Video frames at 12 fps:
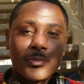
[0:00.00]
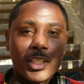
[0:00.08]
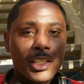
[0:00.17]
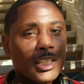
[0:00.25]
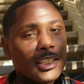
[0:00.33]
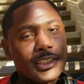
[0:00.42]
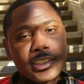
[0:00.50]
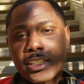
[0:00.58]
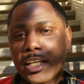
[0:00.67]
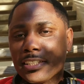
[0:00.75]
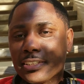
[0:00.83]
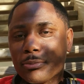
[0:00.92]
and like, just
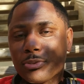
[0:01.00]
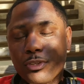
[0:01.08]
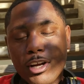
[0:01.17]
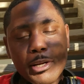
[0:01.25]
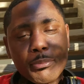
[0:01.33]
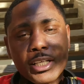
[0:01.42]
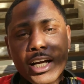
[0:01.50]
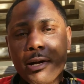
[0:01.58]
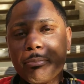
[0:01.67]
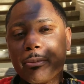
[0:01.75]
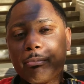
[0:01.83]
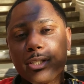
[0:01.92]
like, subscribe, and
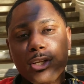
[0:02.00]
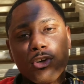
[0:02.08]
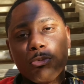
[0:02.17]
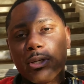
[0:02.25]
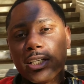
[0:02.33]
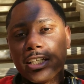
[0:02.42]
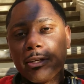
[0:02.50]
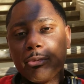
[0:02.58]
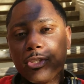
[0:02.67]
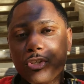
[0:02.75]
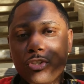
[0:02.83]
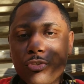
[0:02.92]
comment below, man. Let me
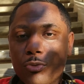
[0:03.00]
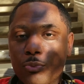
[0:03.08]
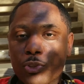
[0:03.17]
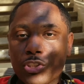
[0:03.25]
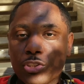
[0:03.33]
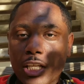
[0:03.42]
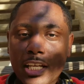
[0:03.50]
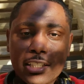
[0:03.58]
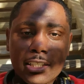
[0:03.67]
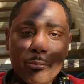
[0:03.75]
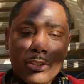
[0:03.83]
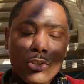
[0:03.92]
know what you like.
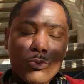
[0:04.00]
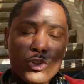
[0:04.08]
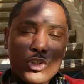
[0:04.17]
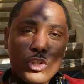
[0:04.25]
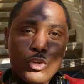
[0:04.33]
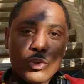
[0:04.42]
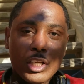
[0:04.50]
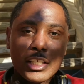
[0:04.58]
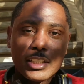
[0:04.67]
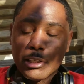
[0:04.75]
Let me know what you don't like.